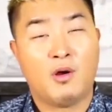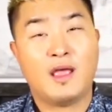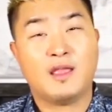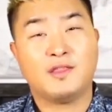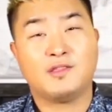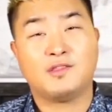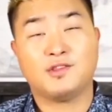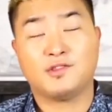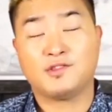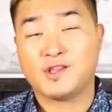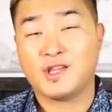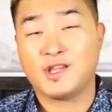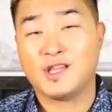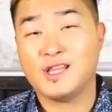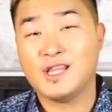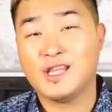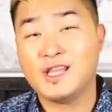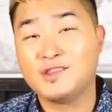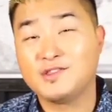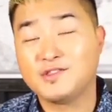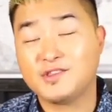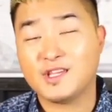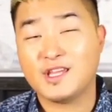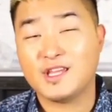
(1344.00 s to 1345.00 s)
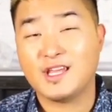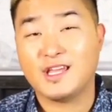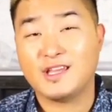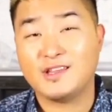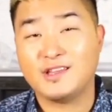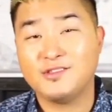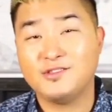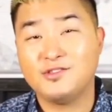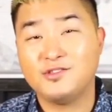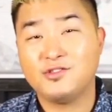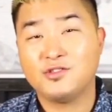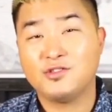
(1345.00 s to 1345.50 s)
All right, the
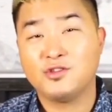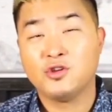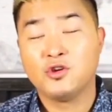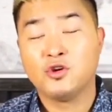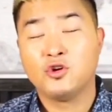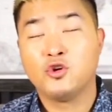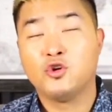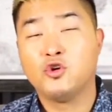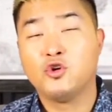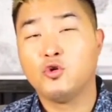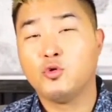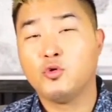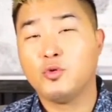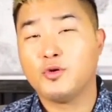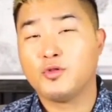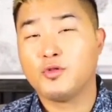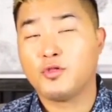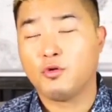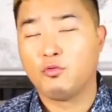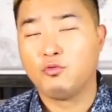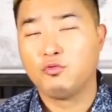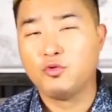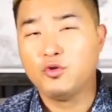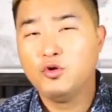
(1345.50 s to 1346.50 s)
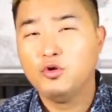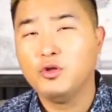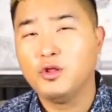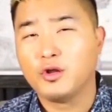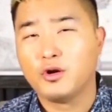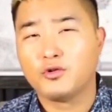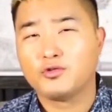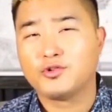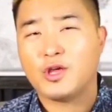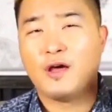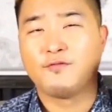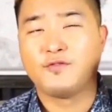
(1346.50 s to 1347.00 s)
Seleucids, who were the
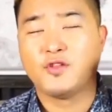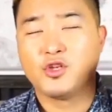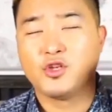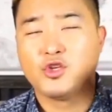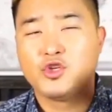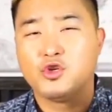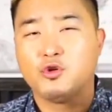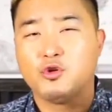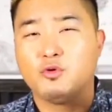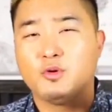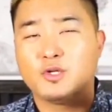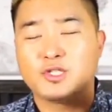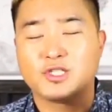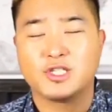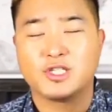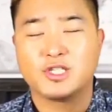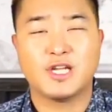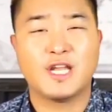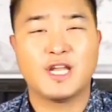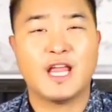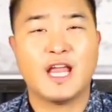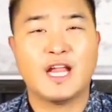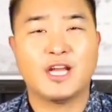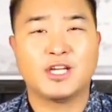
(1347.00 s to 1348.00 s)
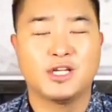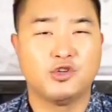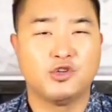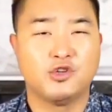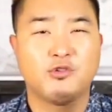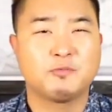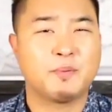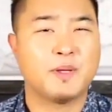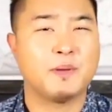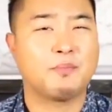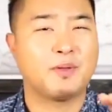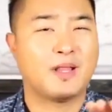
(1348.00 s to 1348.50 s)
rulers of the Jewish nation,
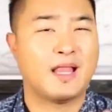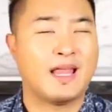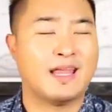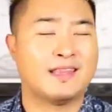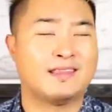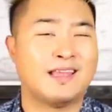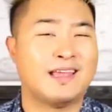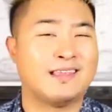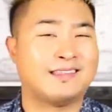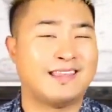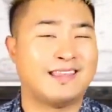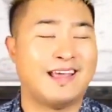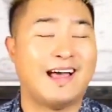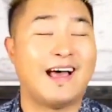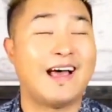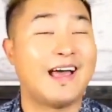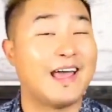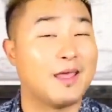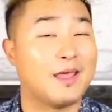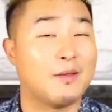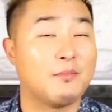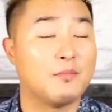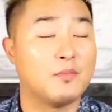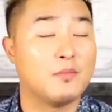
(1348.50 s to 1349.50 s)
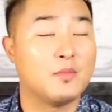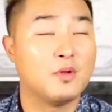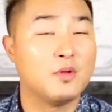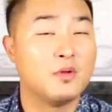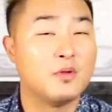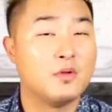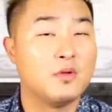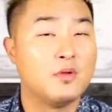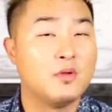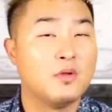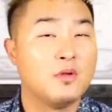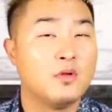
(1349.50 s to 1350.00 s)
Jewish people at that time,
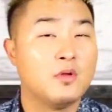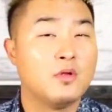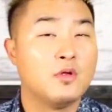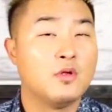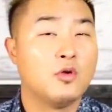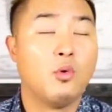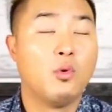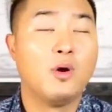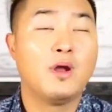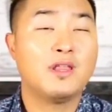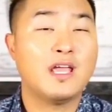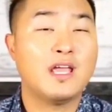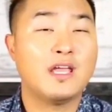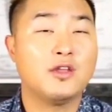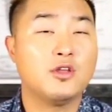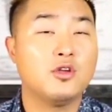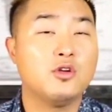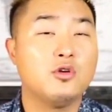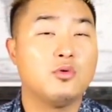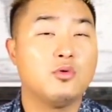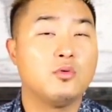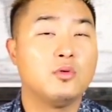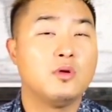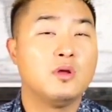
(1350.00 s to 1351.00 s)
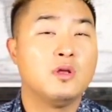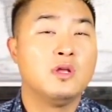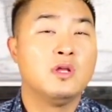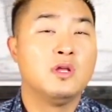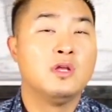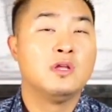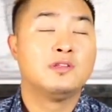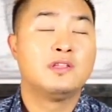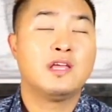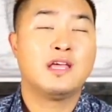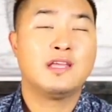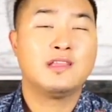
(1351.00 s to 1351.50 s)
what did they do?
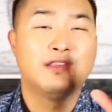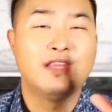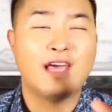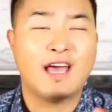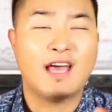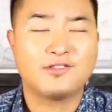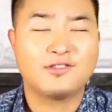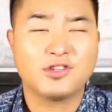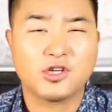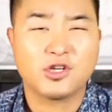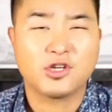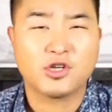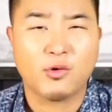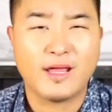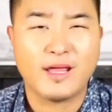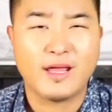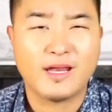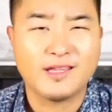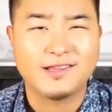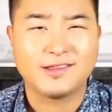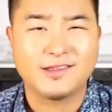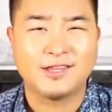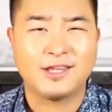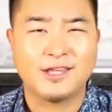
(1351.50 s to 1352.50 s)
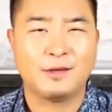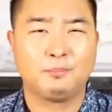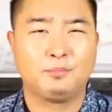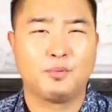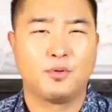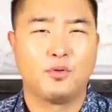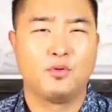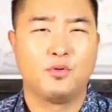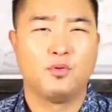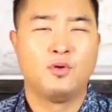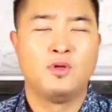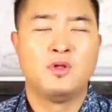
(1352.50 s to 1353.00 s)
They desecrated the
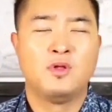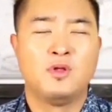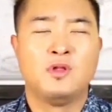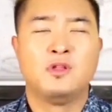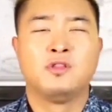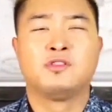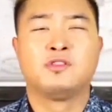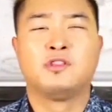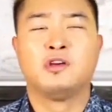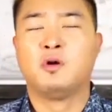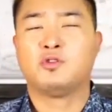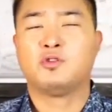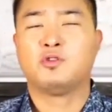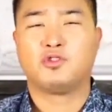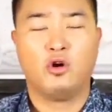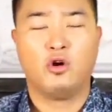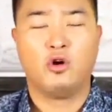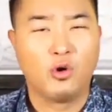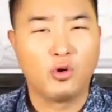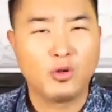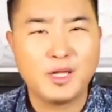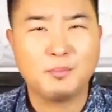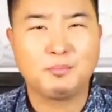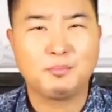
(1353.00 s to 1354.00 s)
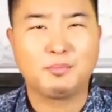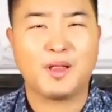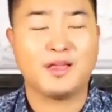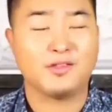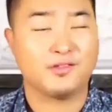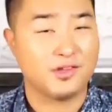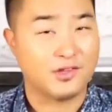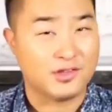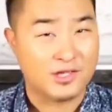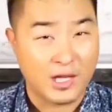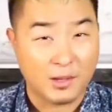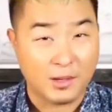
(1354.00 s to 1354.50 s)
temple, the most holy
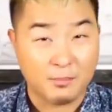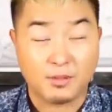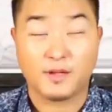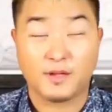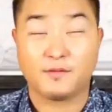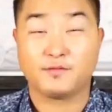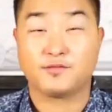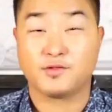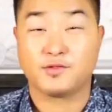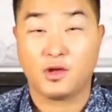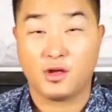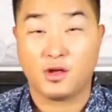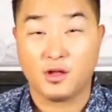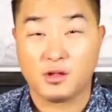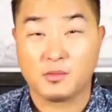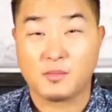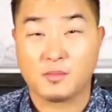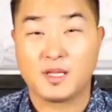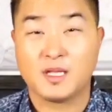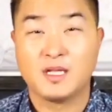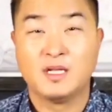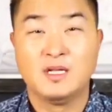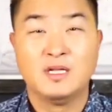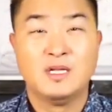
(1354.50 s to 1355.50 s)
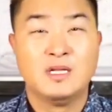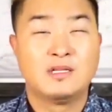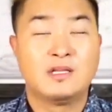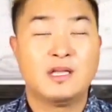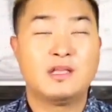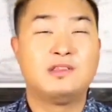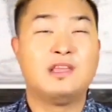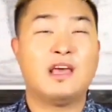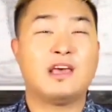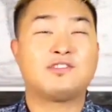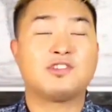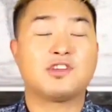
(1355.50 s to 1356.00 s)
place, the Temple of Solomon.
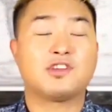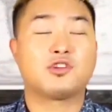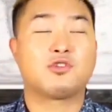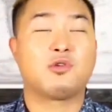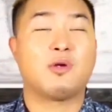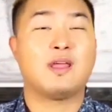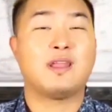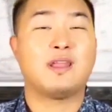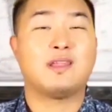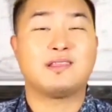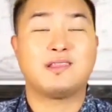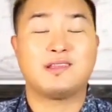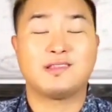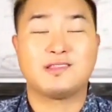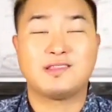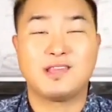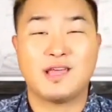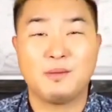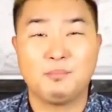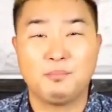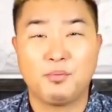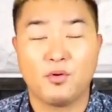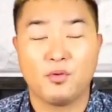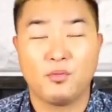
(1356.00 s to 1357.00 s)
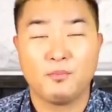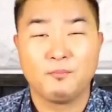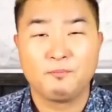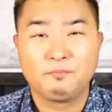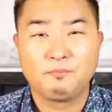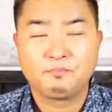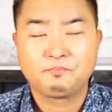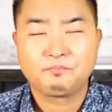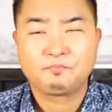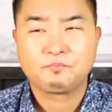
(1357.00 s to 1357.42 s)
They desecrated the temple.